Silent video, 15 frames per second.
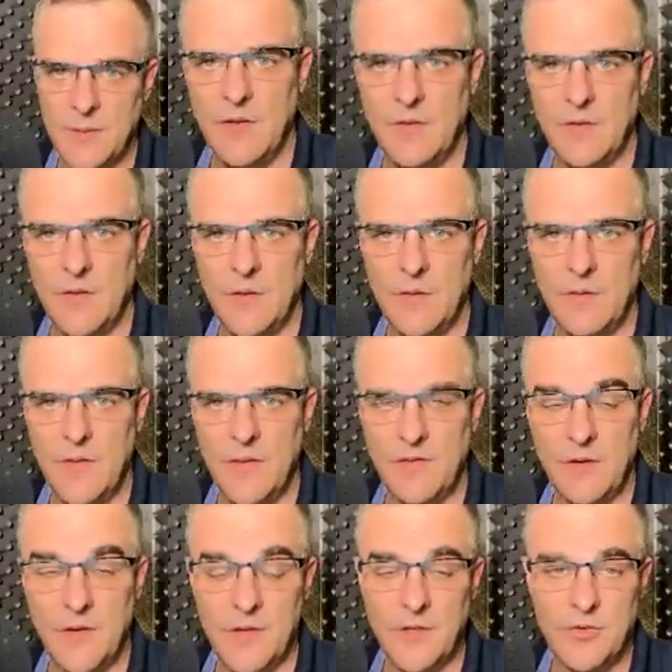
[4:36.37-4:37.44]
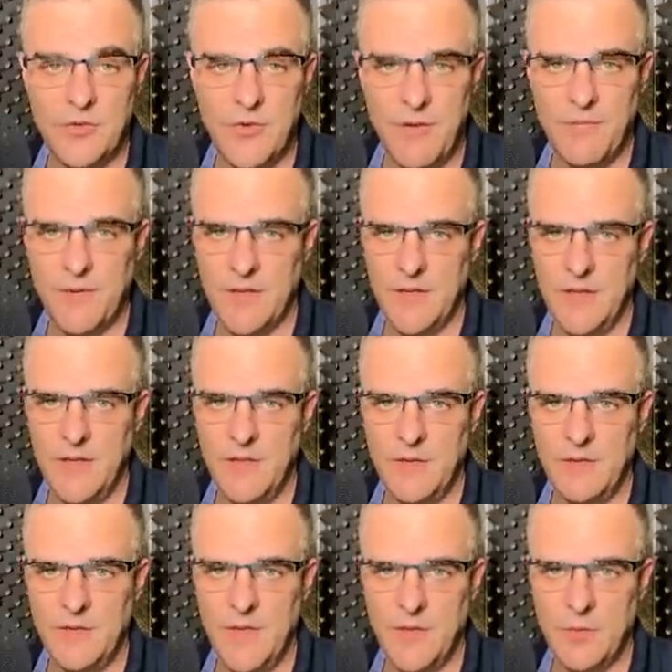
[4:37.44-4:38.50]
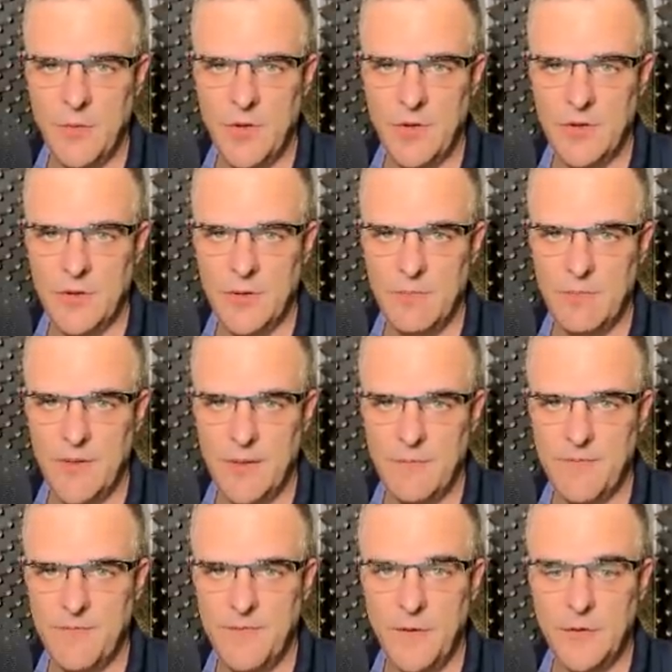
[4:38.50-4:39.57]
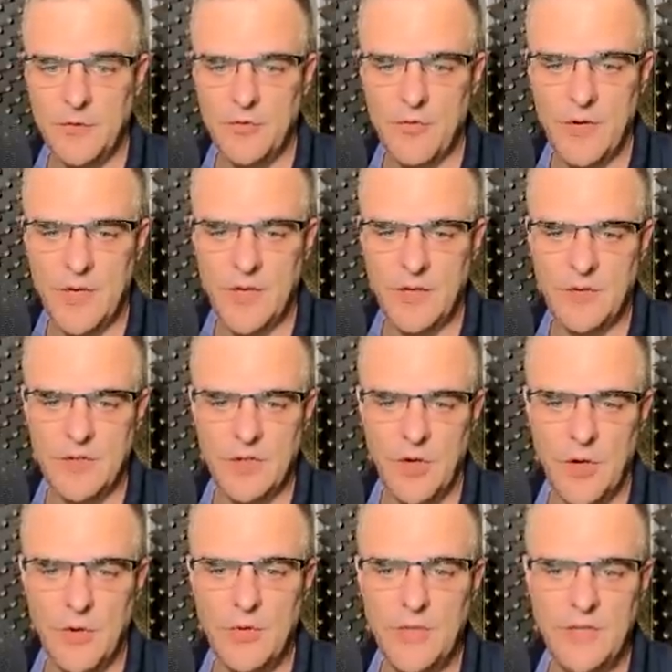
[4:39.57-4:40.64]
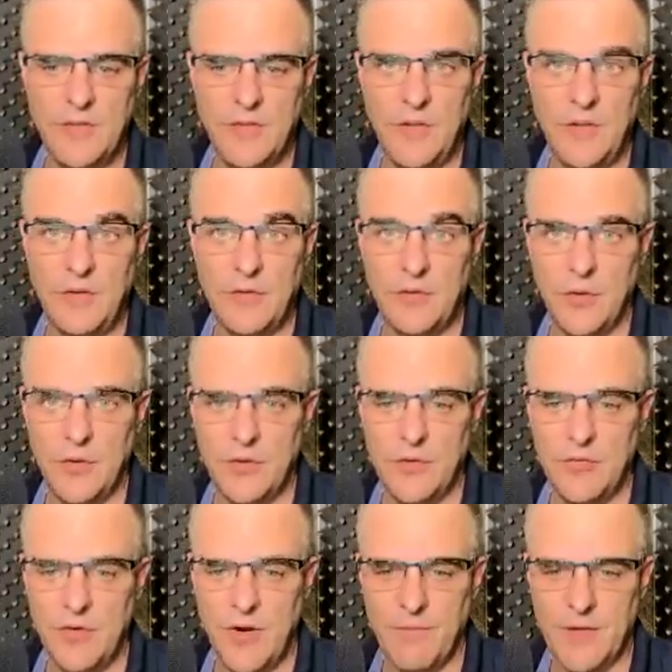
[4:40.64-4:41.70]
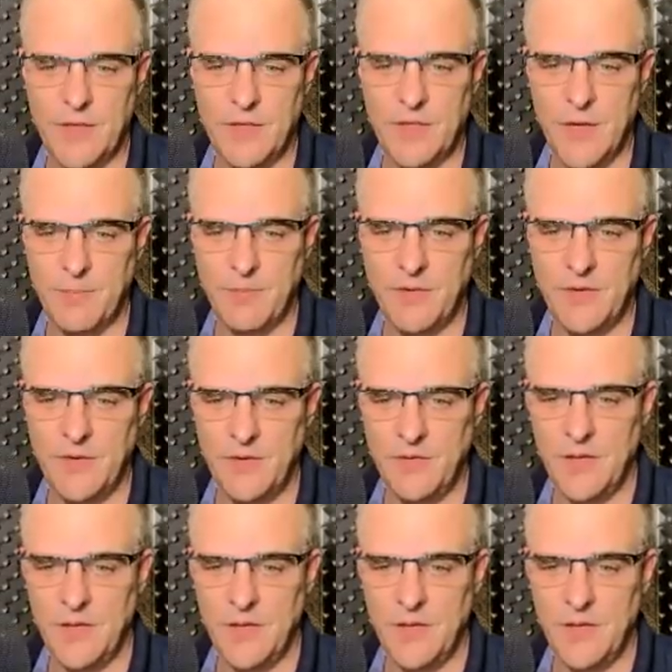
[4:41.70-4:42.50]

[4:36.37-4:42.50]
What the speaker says: So there's a lot of traffic in this network, but I'm filtering to only see certain traffic types, in this